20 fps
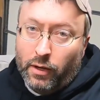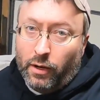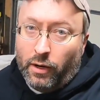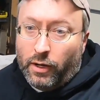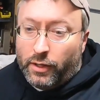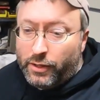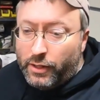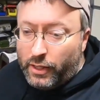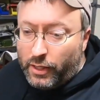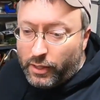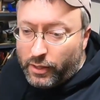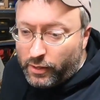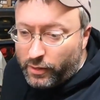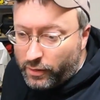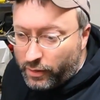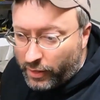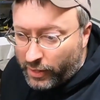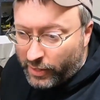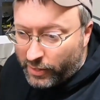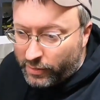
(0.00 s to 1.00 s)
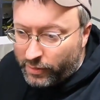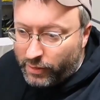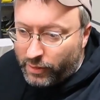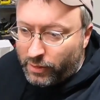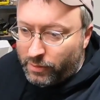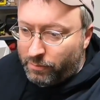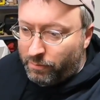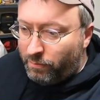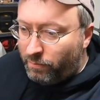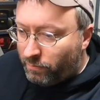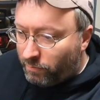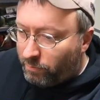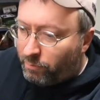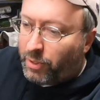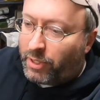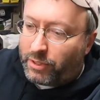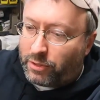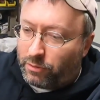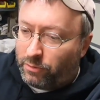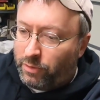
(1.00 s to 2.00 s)
on the end and then
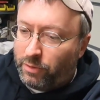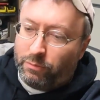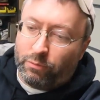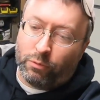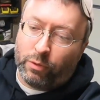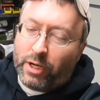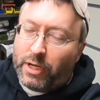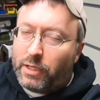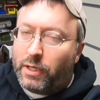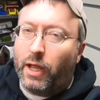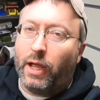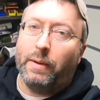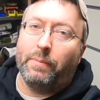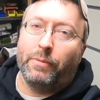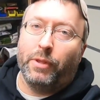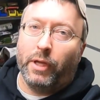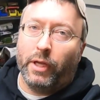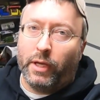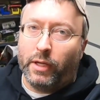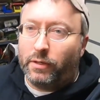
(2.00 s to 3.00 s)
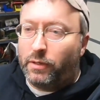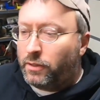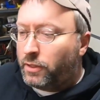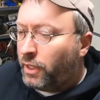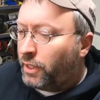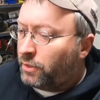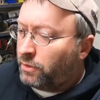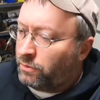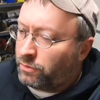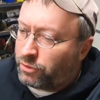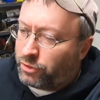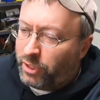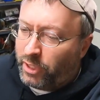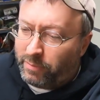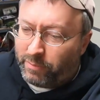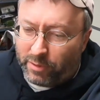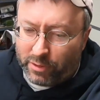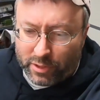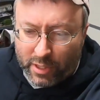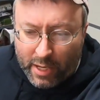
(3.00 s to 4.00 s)
basically retap the head to take those
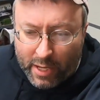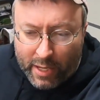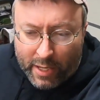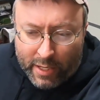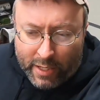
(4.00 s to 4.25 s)
chambers.